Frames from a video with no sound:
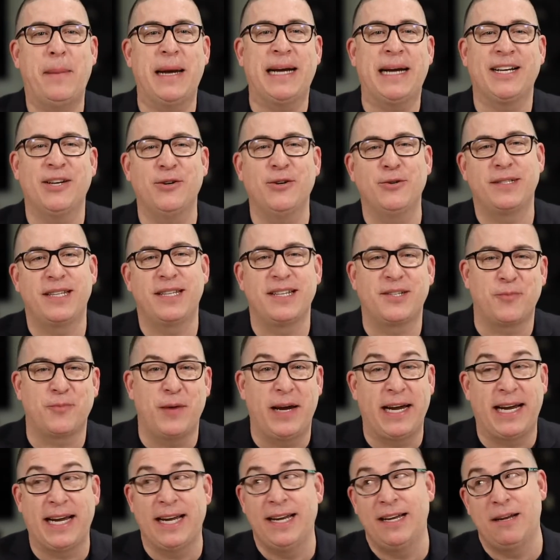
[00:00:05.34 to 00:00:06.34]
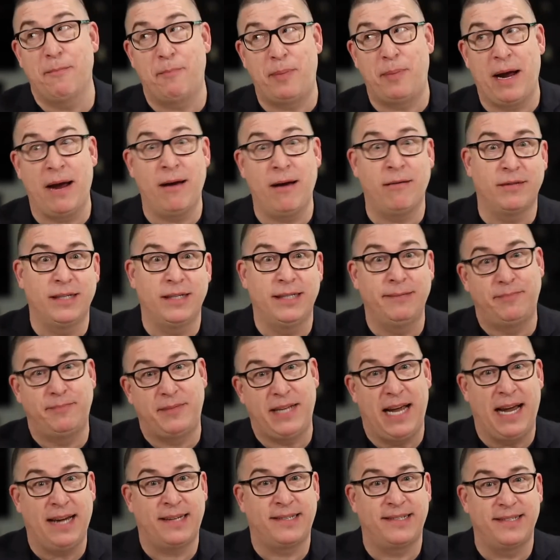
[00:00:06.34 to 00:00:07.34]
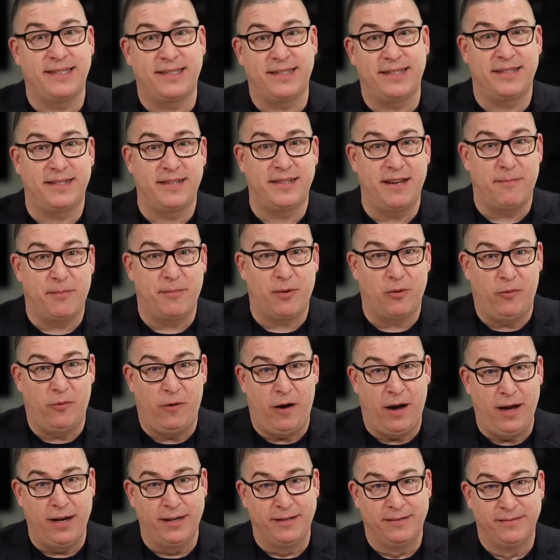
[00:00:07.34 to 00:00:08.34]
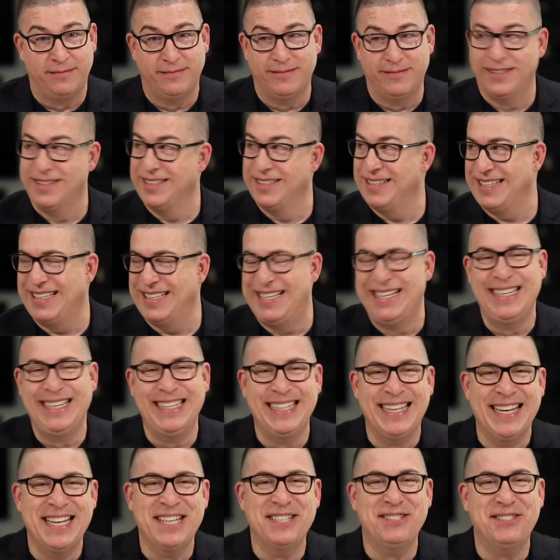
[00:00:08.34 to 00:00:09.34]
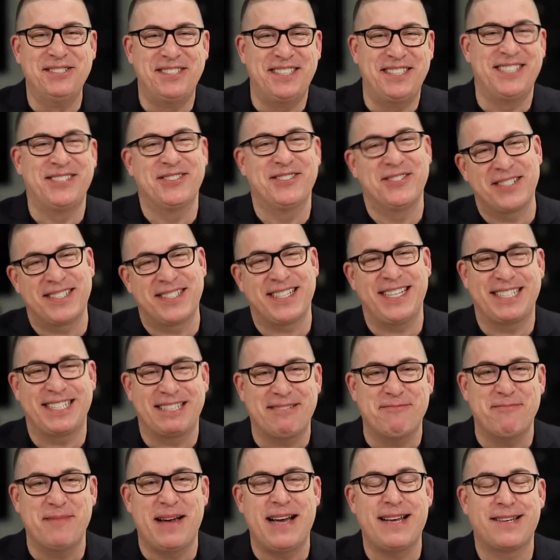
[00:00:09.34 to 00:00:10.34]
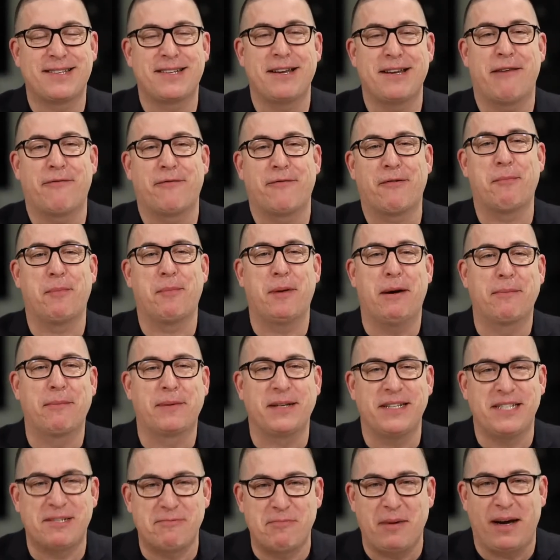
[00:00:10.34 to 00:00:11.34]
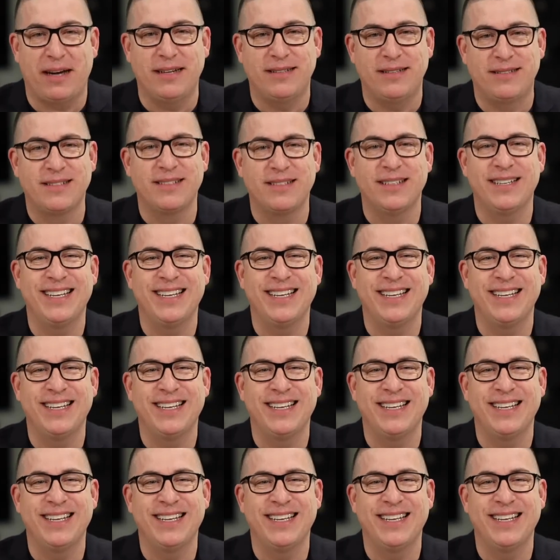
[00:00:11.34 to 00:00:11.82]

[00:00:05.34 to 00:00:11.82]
Big news this weekend, apparently Texas is number one. She looks like the mascot for pumpkin spice.